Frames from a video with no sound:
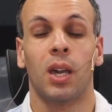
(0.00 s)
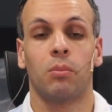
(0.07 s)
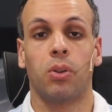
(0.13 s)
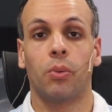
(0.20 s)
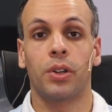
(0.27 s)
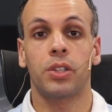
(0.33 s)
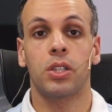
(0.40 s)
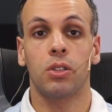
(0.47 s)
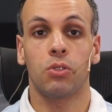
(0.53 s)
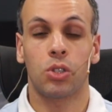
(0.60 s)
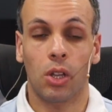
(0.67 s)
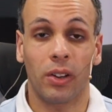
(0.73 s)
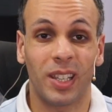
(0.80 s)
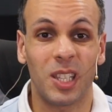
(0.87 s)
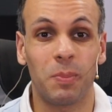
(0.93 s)
But once you
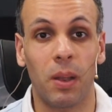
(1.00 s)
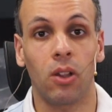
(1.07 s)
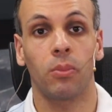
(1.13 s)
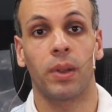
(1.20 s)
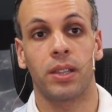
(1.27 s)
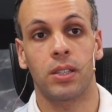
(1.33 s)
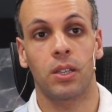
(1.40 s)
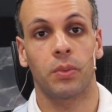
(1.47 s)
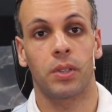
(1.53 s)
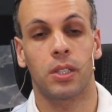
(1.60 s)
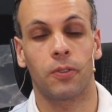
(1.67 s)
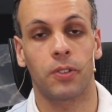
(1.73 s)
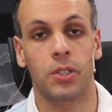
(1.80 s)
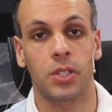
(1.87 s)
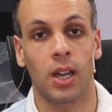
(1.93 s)
start experimenting with
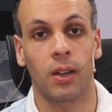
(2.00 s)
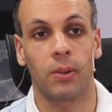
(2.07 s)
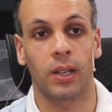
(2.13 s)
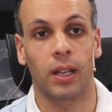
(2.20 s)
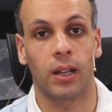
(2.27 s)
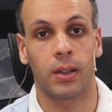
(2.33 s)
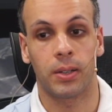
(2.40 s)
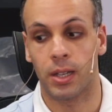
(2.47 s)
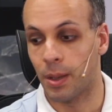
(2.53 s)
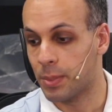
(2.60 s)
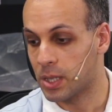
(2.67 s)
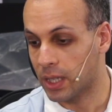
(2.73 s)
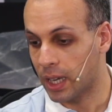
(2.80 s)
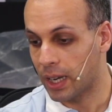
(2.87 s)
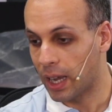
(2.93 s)
different soldering iron
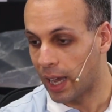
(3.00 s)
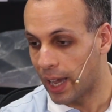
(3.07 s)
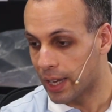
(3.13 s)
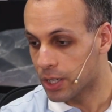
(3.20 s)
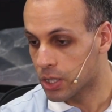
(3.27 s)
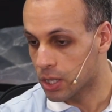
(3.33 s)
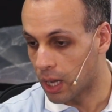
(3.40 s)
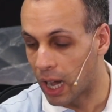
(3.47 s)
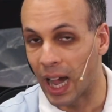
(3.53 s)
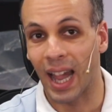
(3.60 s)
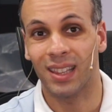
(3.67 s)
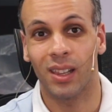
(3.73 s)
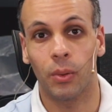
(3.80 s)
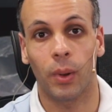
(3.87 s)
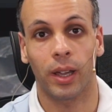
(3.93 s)
tips, again, I
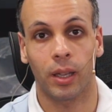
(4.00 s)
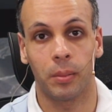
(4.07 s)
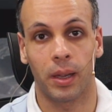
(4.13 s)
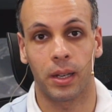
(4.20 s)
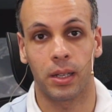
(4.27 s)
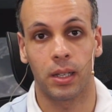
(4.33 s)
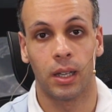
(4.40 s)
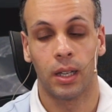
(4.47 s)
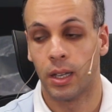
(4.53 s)
highly recommend